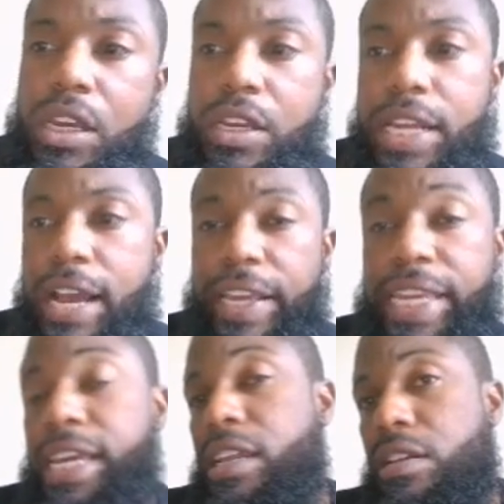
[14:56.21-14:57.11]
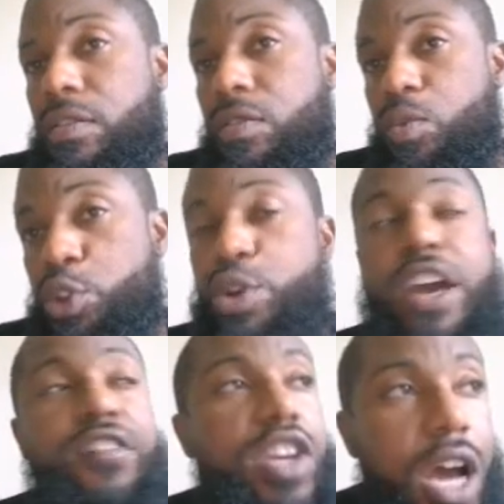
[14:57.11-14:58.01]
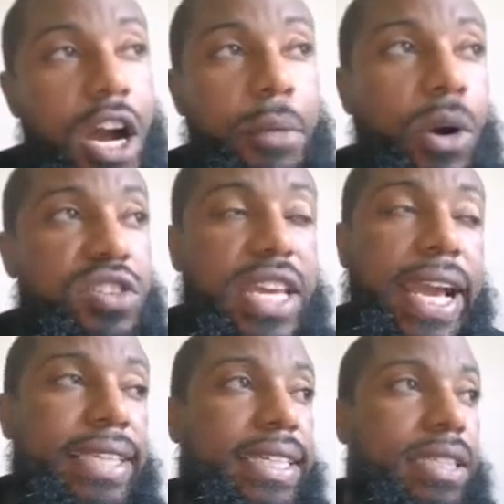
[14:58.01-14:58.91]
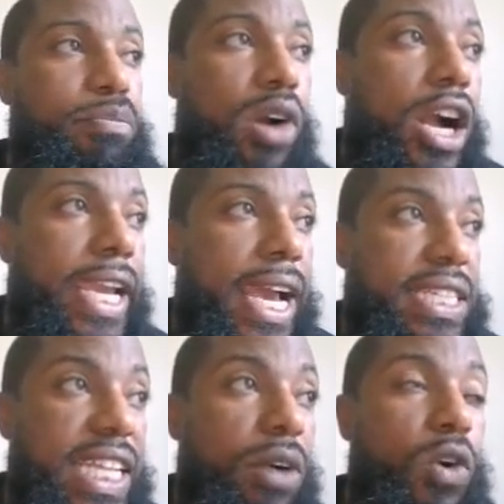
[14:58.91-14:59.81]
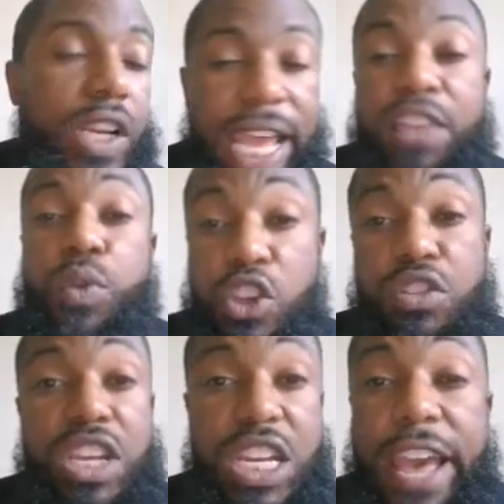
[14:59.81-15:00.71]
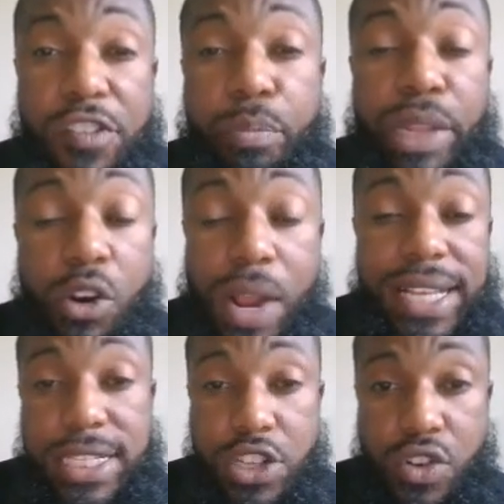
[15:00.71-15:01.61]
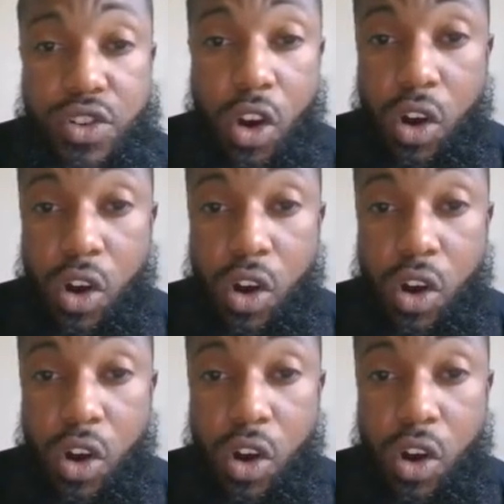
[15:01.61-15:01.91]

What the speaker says: Now, again, when you have a non-multi-access broadcast network, that's when you need to have split horizon turned